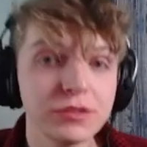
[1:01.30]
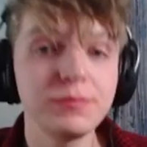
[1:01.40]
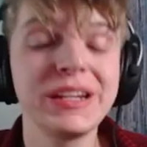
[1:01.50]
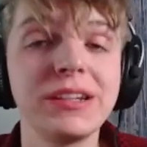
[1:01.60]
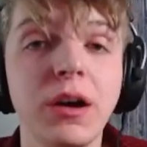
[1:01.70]

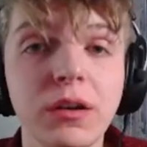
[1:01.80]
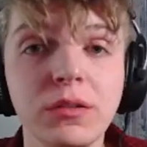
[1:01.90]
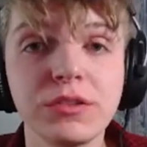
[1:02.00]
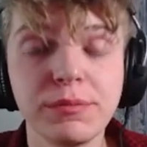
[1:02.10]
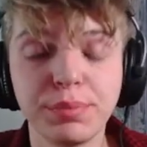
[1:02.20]

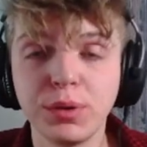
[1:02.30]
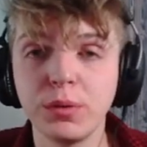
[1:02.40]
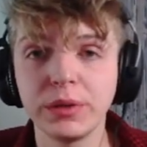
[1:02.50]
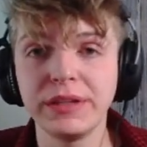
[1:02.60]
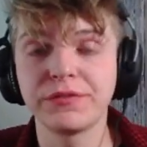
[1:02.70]
McDonald's
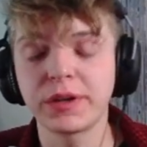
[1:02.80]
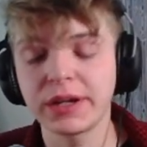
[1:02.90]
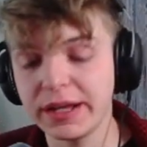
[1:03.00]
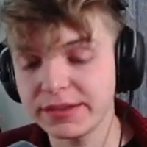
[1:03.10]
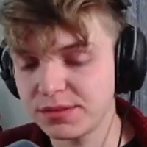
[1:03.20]
employee
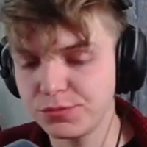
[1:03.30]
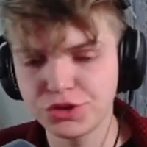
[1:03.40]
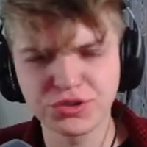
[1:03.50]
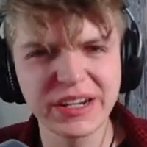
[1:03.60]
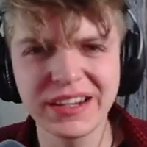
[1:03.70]
forgot some
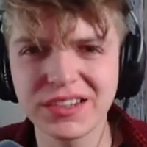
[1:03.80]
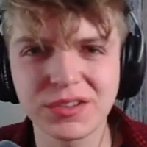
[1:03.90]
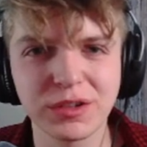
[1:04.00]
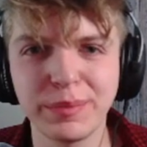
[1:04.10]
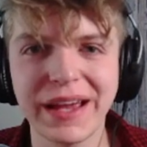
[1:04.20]
drinks
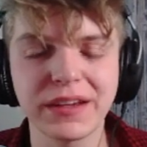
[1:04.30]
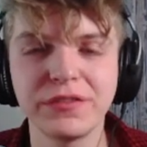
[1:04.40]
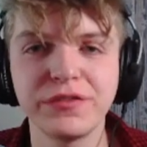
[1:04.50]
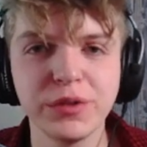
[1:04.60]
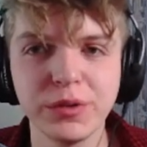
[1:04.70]
or a bag of
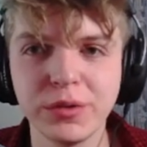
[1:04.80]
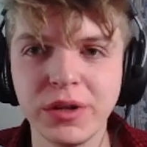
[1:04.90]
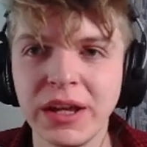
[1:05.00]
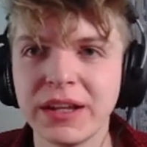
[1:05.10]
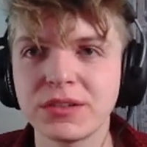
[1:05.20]
food,
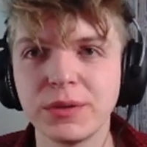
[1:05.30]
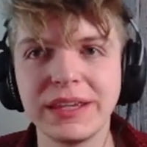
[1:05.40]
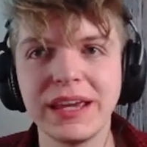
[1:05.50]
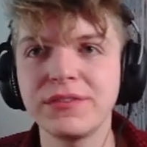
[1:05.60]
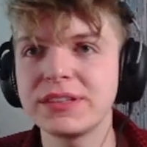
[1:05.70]
so he
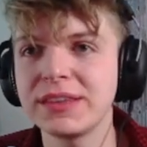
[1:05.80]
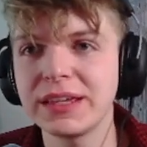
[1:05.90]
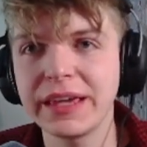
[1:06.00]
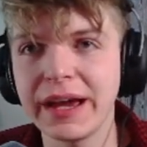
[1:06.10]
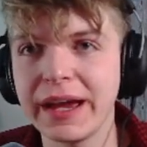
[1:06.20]
gave it to the
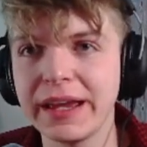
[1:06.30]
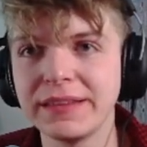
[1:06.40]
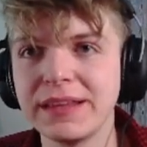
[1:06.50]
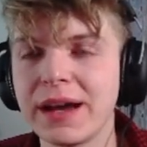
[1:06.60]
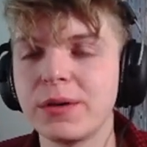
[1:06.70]
guy,
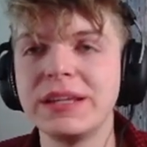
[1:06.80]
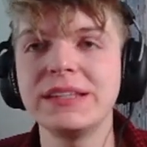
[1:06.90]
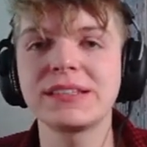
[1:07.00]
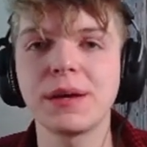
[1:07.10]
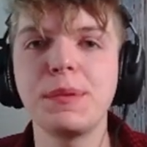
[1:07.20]
and now
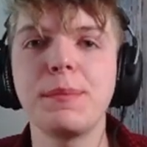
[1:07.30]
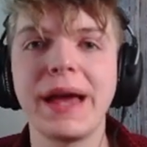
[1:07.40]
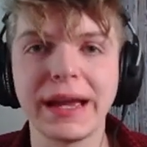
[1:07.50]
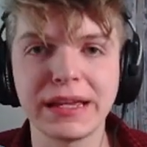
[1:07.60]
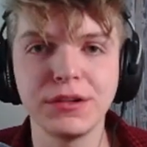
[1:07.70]
he's coming
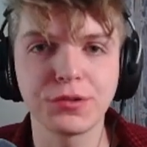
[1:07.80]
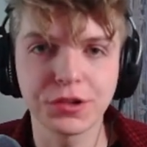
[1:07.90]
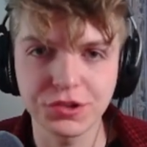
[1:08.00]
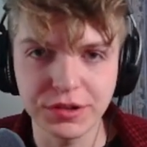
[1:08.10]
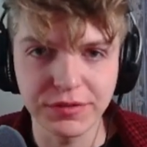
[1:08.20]
back in to
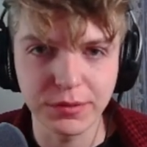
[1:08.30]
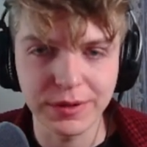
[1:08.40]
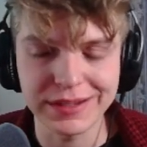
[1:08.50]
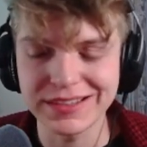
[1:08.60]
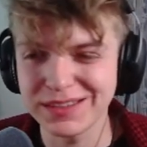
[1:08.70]
retrieve the
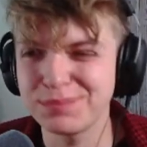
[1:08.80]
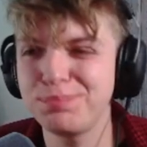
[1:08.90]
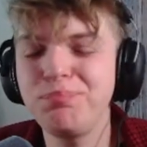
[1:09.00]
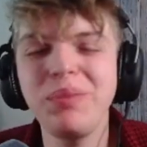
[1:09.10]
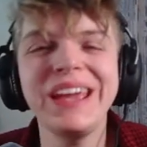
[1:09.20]
rest. Is
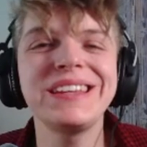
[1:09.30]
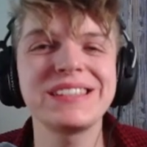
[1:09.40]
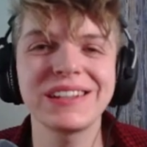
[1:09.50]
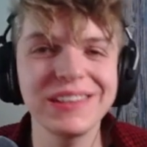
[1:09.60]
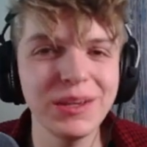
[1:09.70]

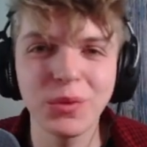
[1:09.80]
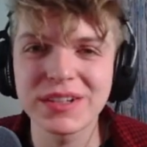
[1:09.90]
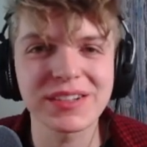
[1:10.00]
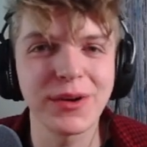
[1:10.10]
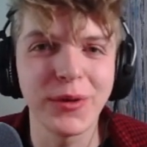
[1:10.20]
basically
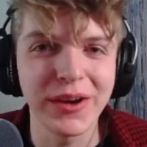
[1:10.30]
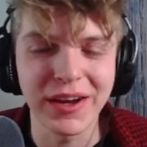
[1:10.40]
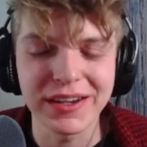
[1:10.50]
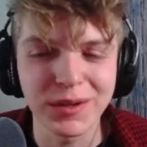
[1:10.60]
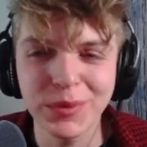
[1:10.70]
what's going
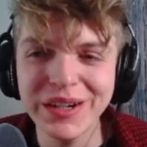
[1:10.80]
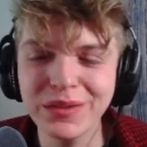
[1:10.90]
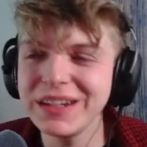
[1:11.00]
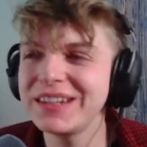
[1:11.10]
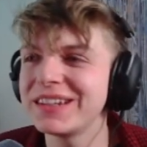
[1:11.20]
on here. We
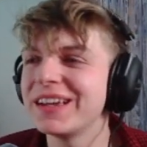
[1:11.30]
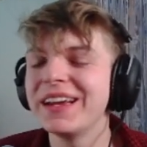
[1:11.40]
don't need to.